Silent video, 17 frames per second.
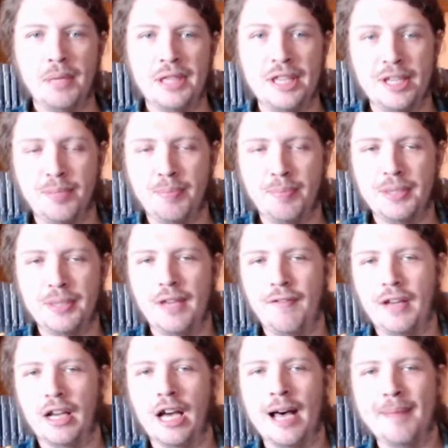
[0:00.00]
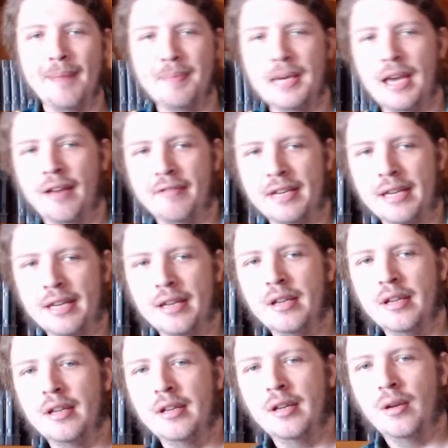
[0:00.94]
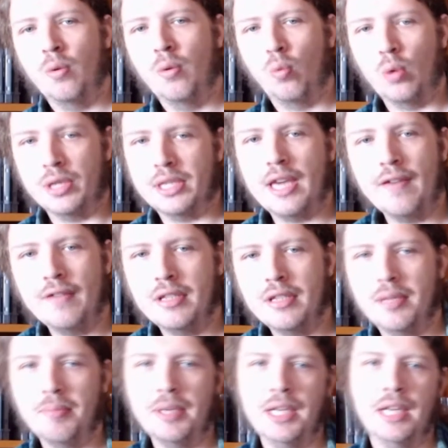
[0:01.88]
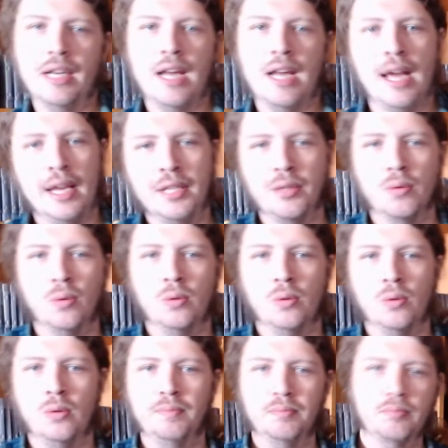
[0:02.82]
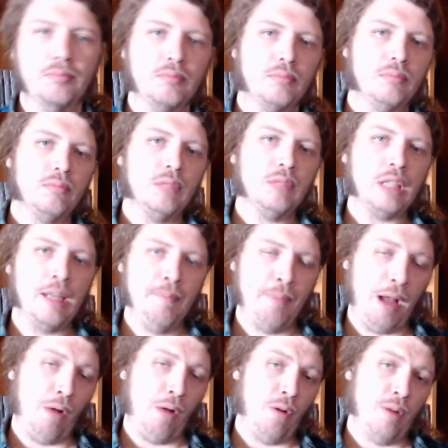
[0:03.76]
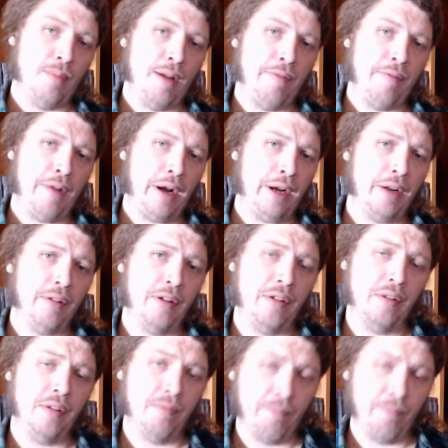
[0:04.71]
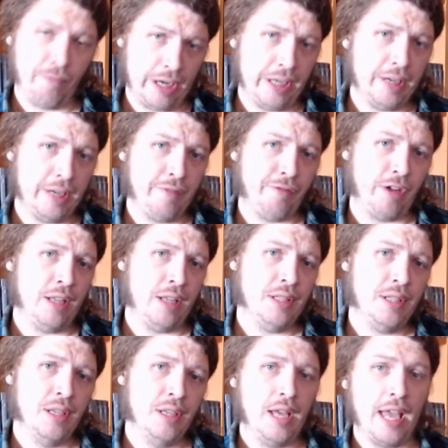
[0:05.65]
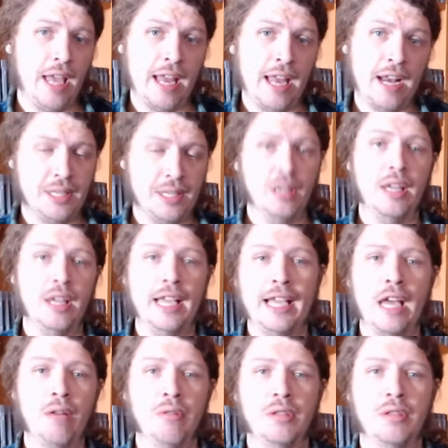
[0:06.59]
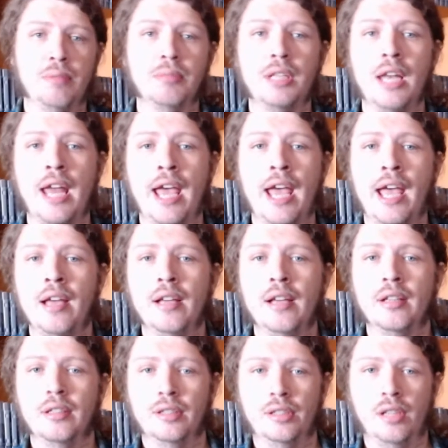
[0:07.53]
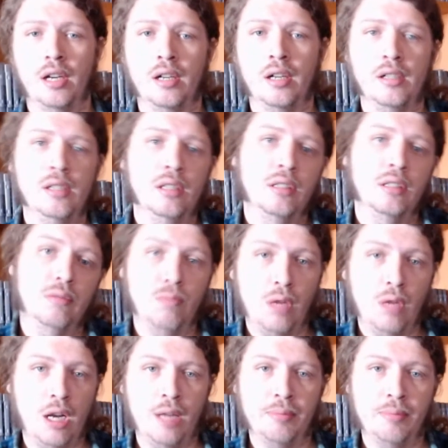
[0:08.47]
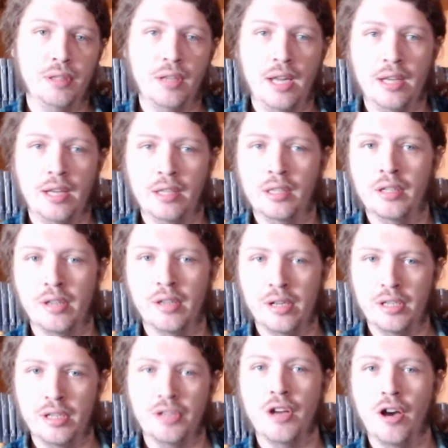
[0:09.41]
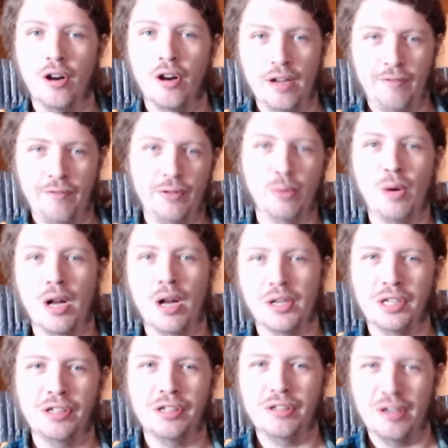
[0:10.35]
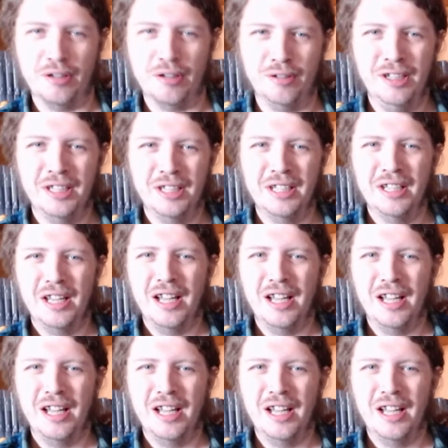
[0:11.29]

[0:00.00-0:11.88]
But this specific copy of it was given to me in high school by one of my very good friends, and I still hang out with him today. So, what up, dude? How you doing? You know, if you're watching, you know.